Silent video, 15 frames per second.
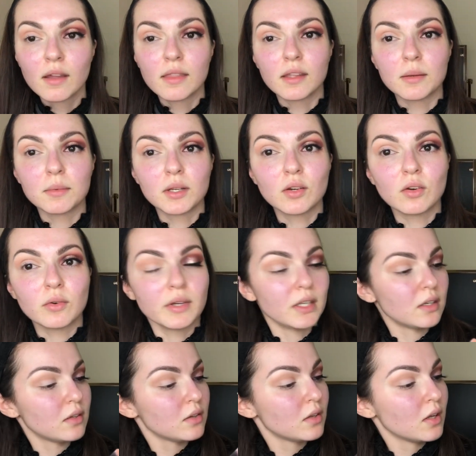Then I'm going to go
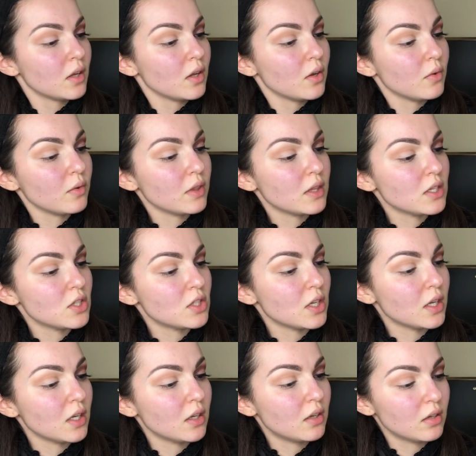in with the
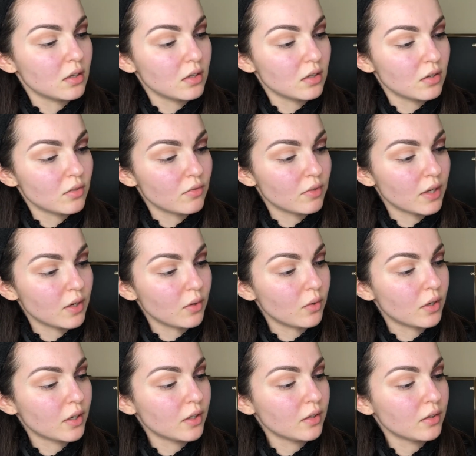shade Red
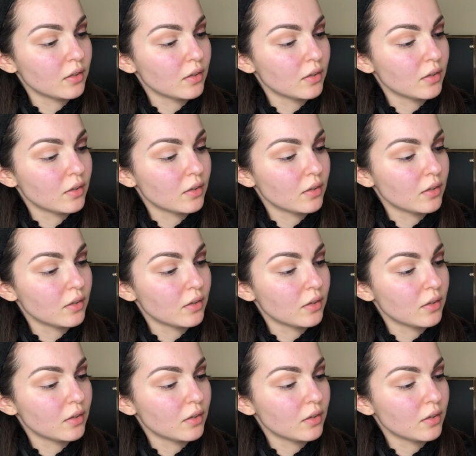Ochre.